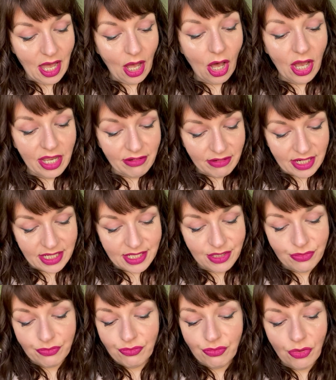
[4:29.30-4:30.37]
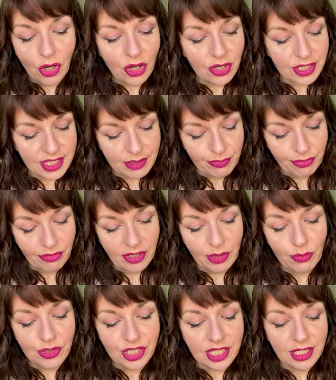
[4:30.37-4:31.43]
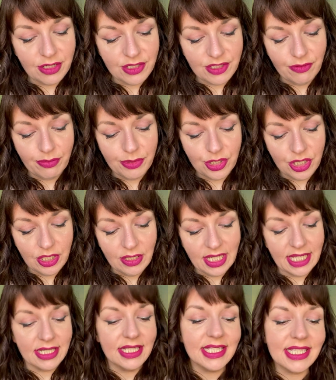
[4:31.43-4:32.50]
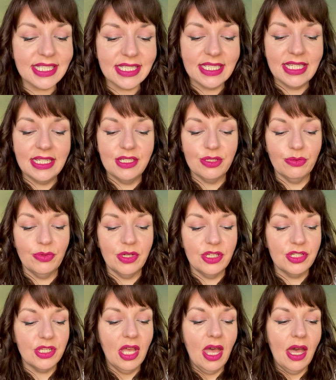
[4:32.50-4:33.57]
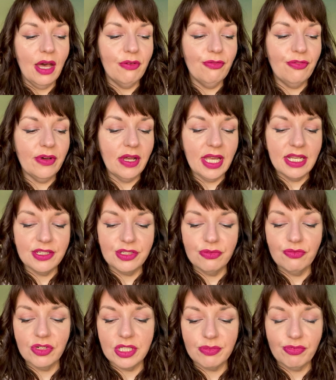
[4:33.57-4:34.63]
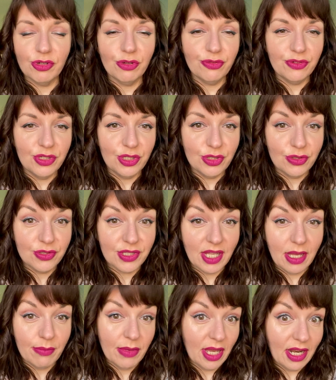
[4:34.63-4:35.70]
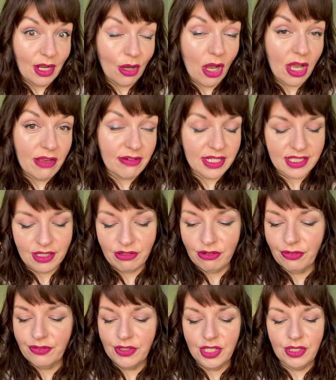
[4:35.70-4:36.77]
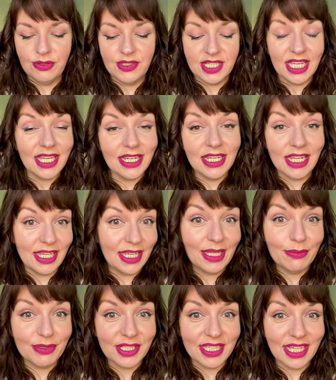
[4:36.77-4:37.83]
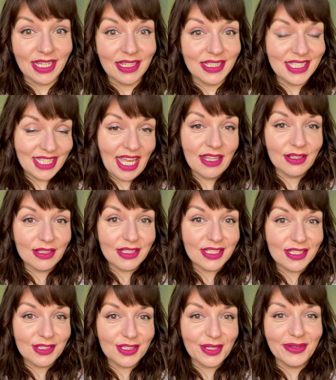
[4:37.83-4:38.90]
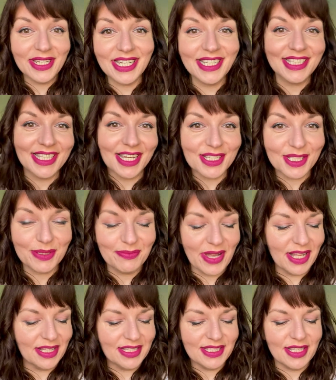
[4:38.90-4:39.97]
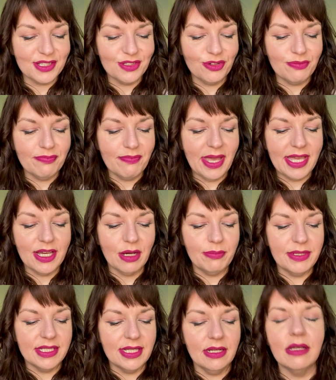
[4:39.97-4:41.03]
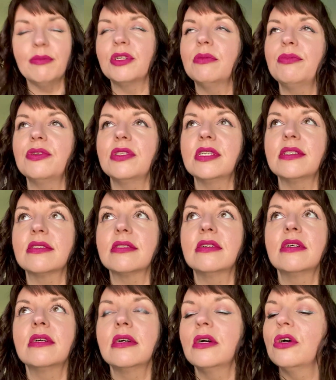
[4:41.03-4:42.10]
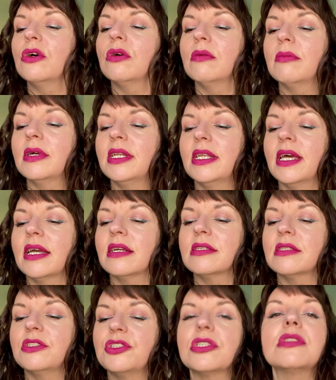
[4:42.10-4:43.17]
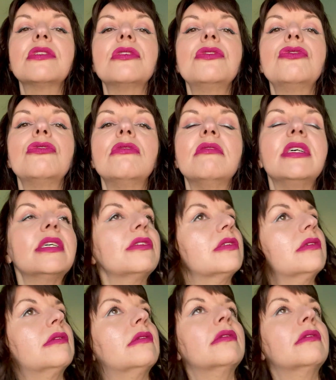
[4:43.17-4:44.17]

Iris, raspberry, woody notes of patchouli and cedarwood. And violet and raspberry often used, and iris are often used in lipstick scents. So it is that smell, it's that sort of makeup-y scent. I'm going to put this on my neck because I just adore it.